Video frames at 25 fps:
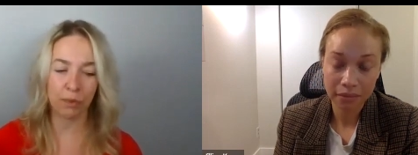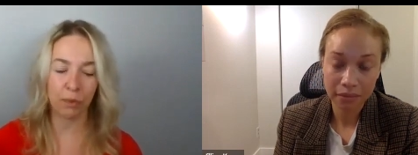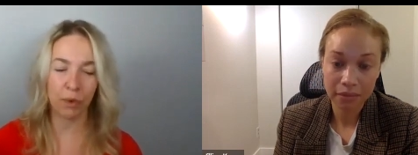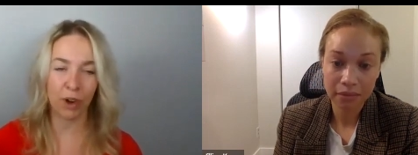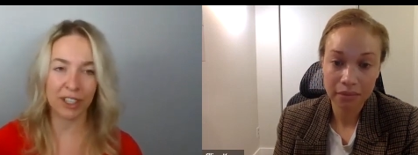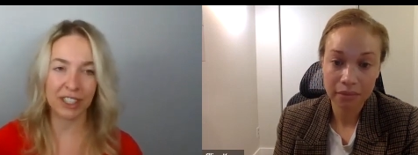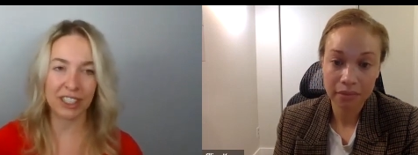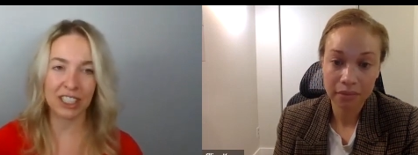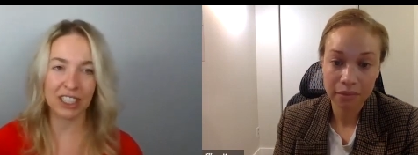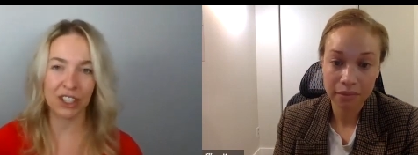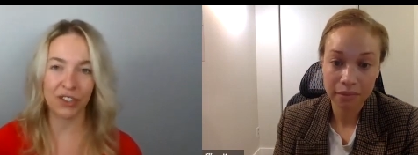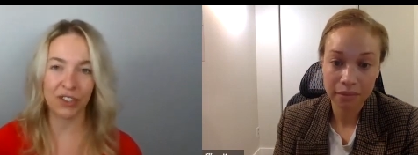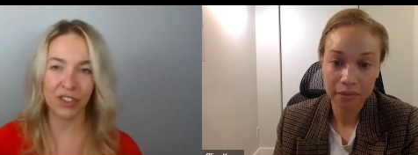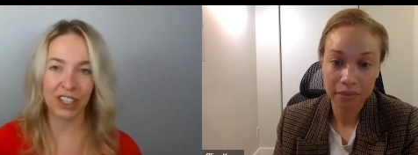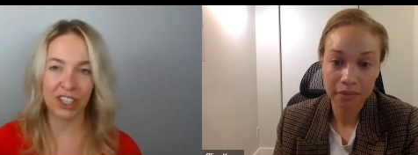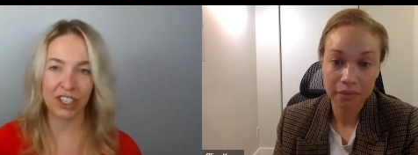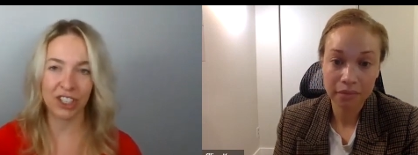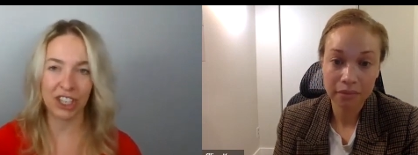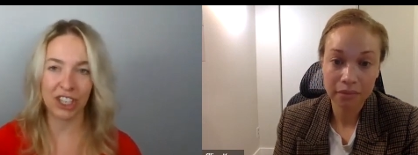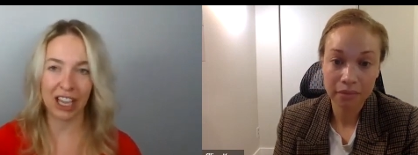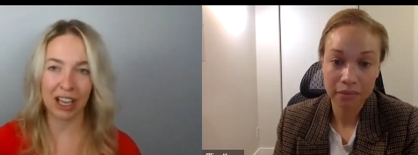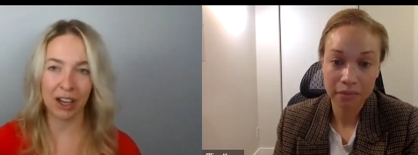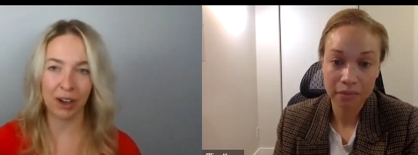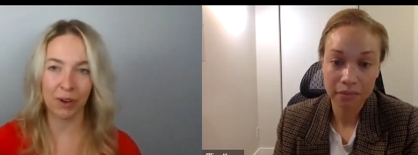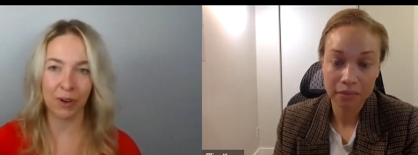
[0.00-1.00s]
Speaker 1: wants to
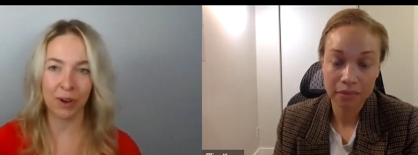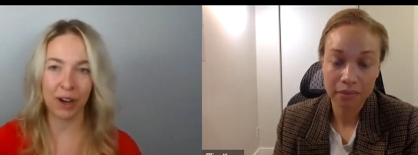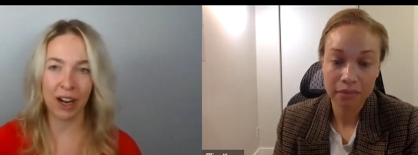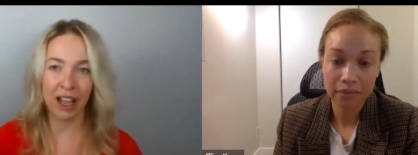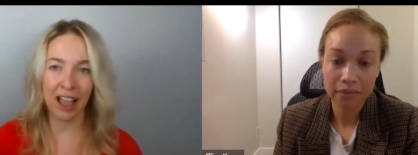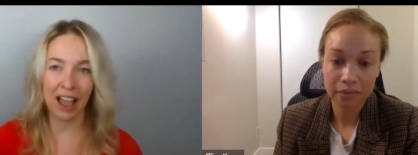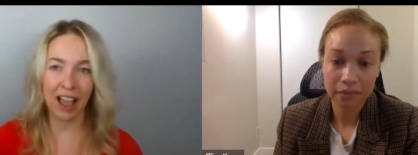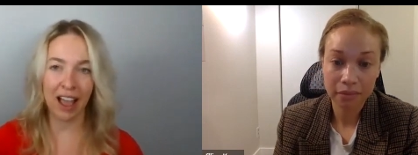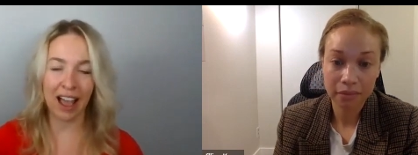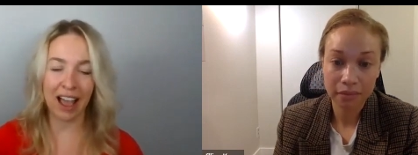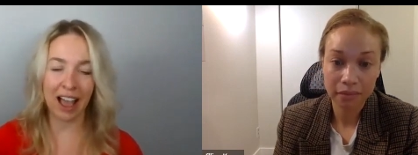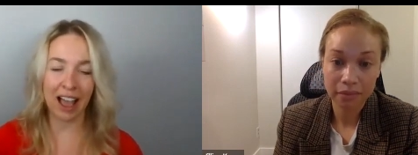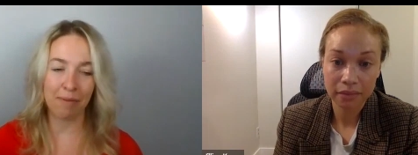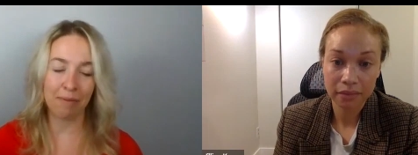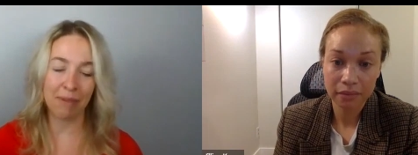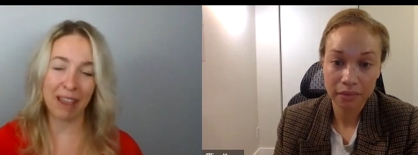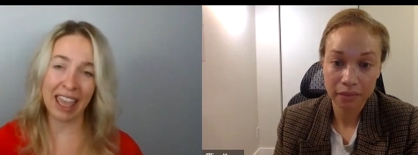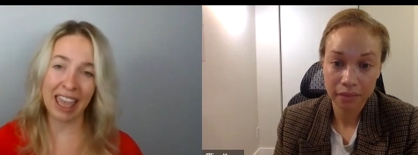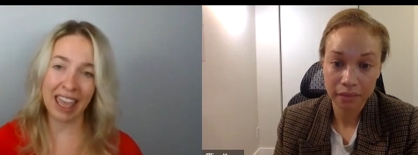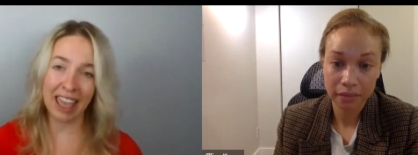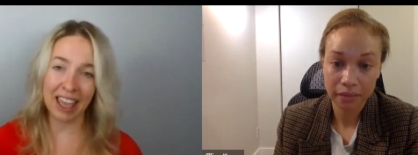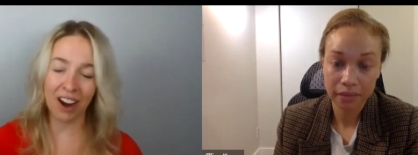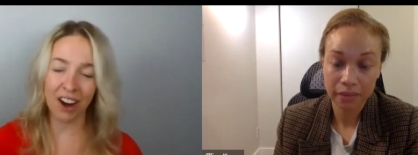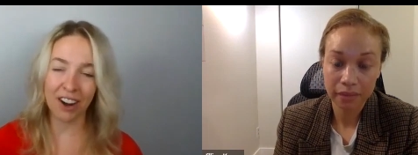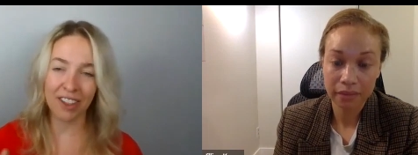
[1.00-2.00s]
reach out, um,
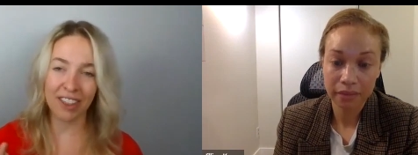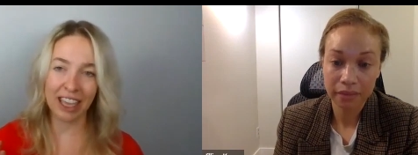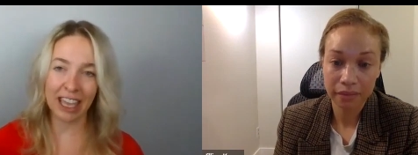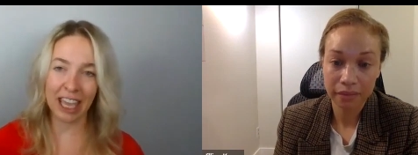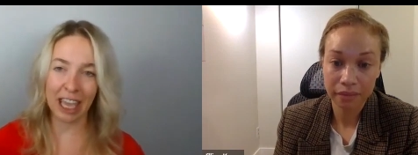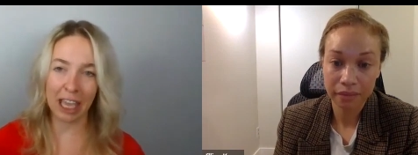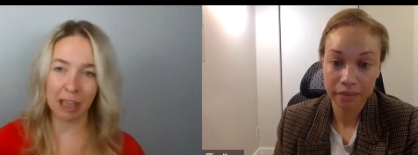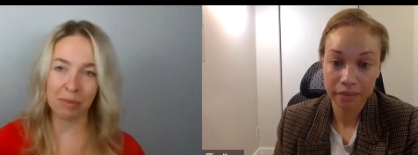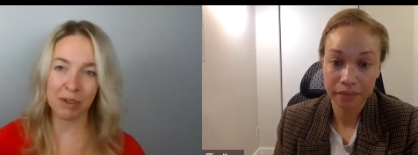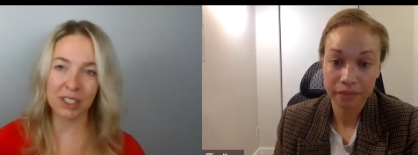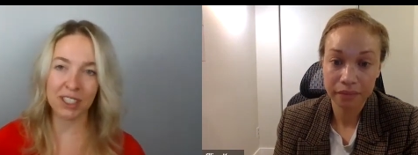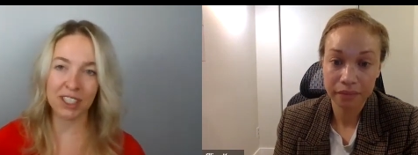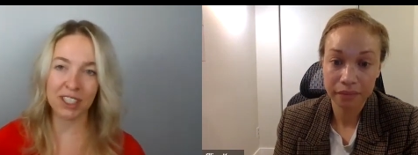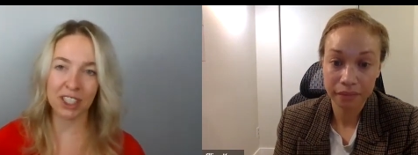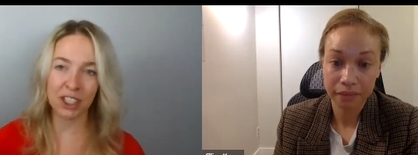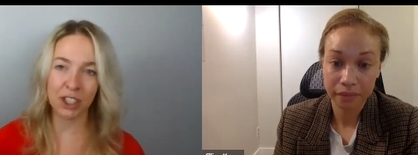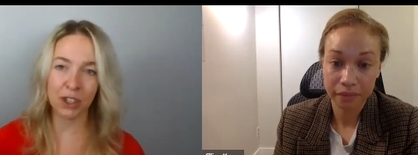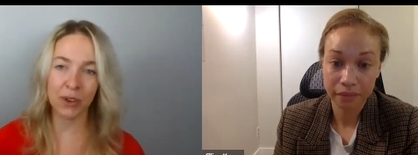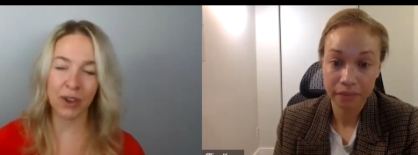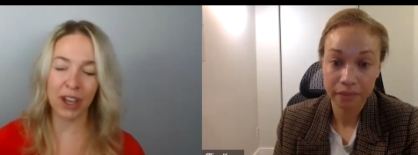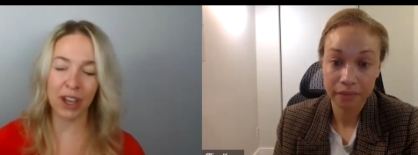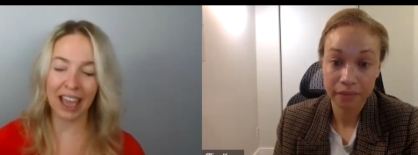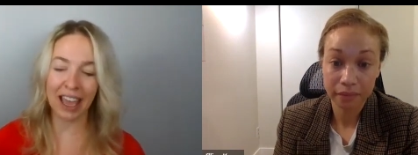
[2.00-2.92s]
A, are they able to?